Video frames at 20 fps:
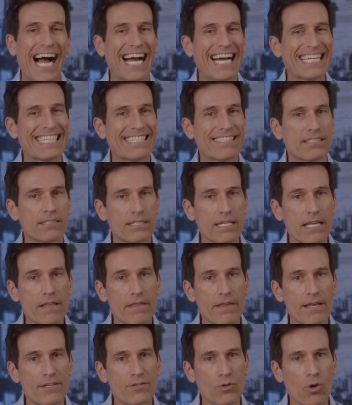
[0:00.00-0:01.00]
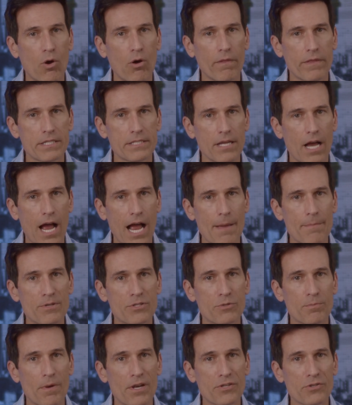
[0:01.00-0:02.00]
I see this all the time,
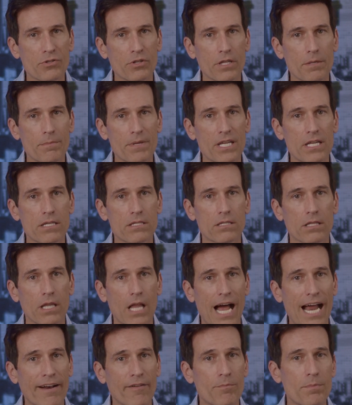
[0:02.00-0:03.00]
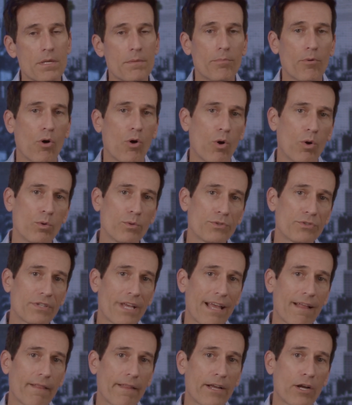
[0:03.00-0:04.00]
especially because a lot of people
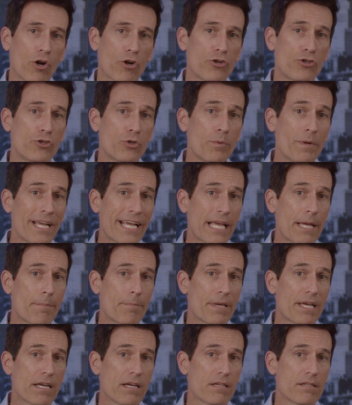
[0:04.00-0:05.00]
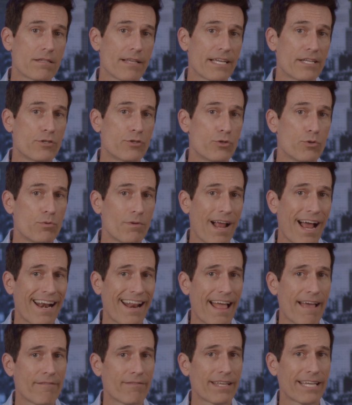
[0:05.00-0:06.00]
wholesaling are doing it because they do not
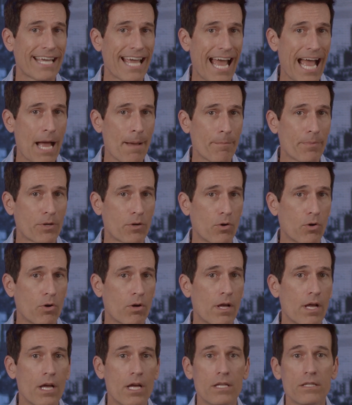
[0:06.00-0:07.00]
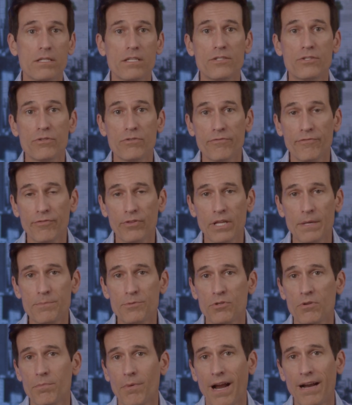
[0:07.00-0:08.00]
have the capital to do
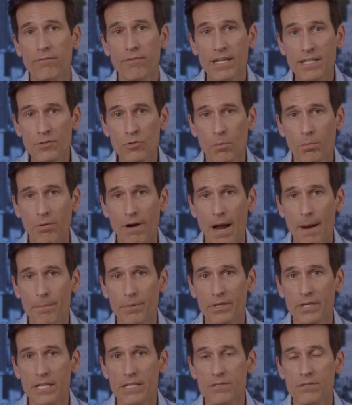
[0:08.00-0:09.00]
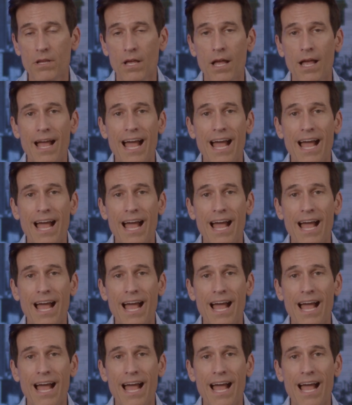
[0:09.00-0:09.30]
flips or buy rental properties.